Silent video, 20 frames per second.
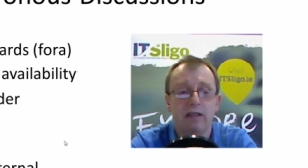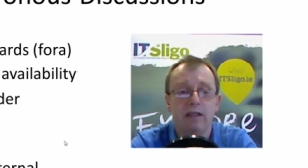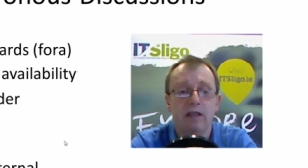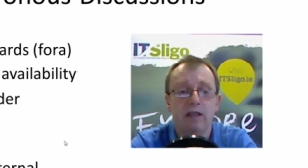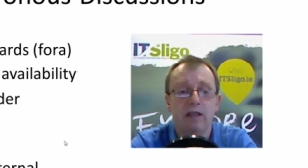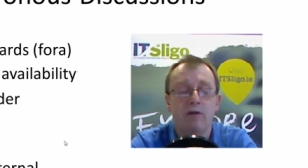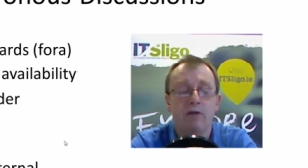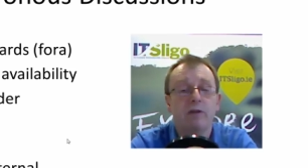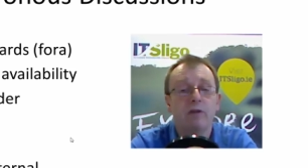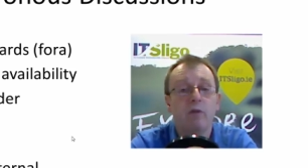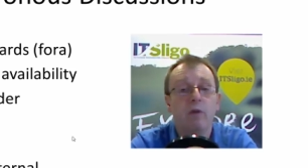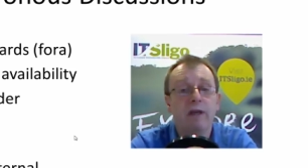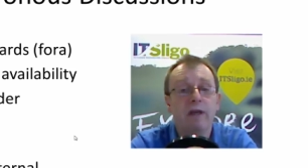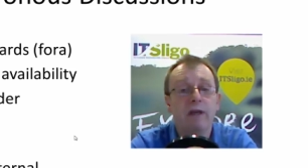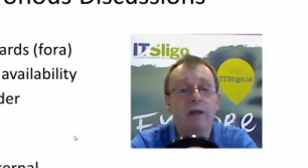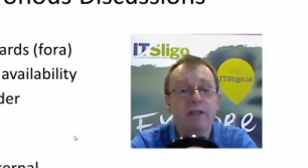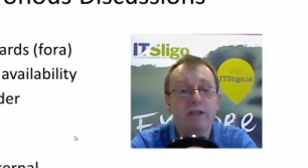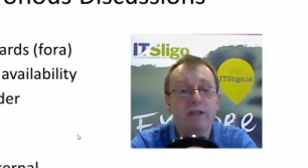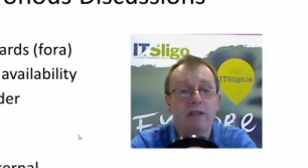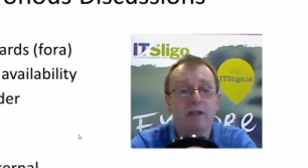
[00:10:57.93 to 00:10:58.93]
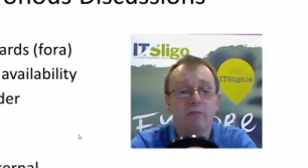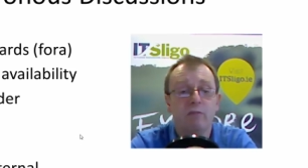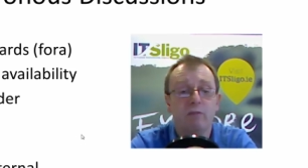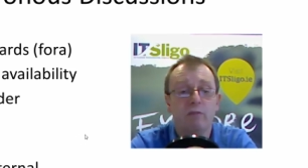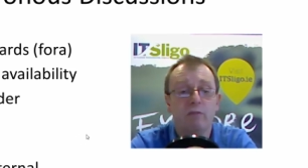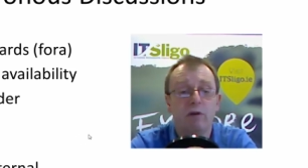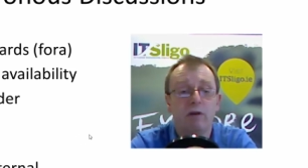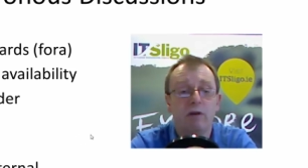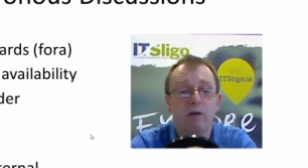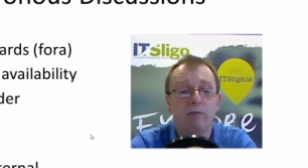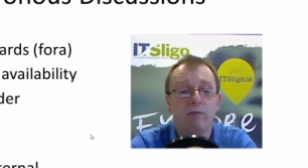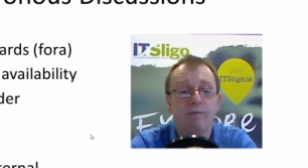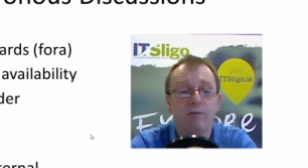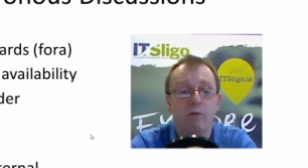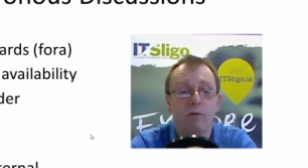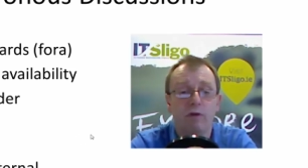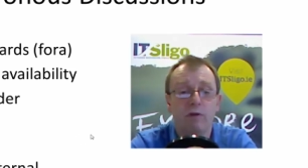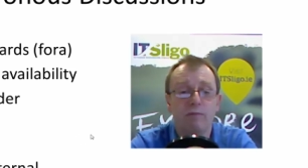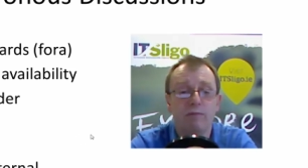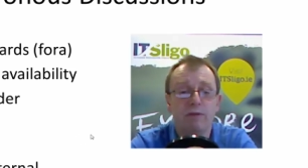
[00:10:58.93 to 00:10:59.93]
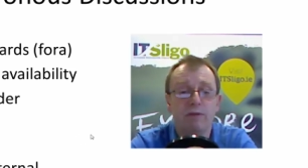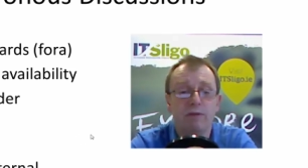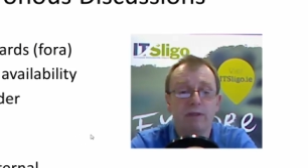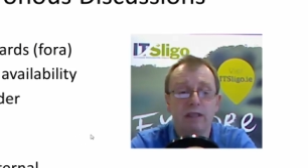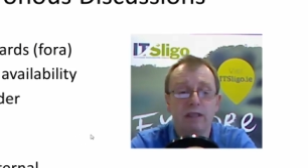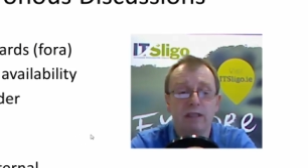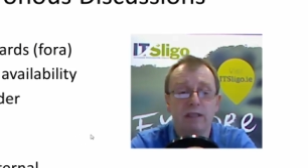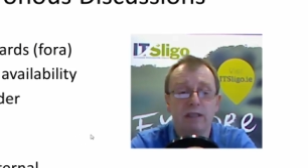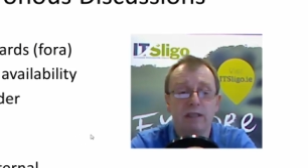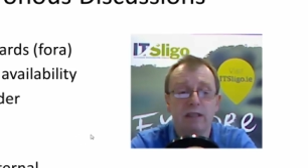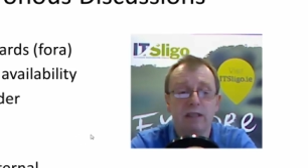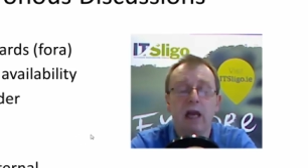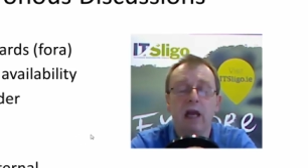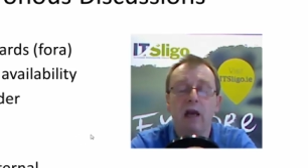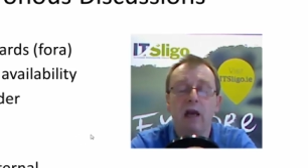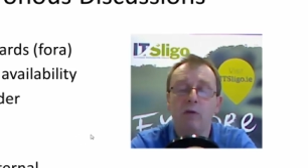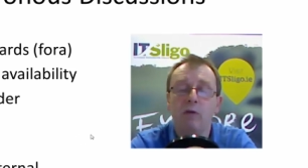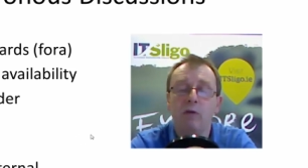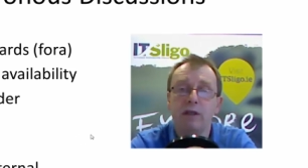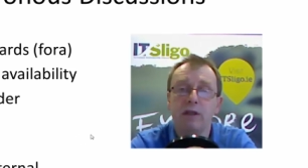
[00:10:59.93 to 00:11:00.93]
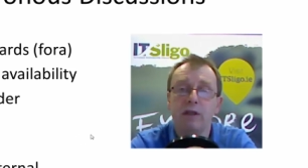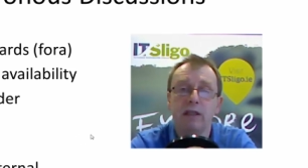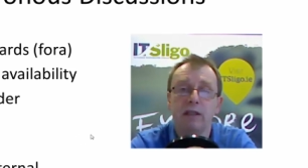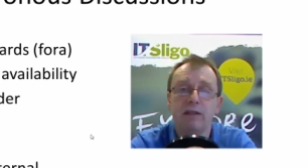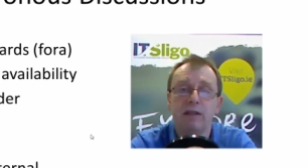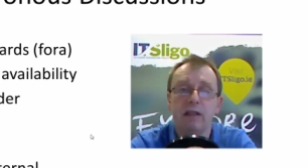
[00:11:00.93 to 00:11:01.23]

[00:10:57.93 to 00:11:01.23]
Now, the question with forums is how can you get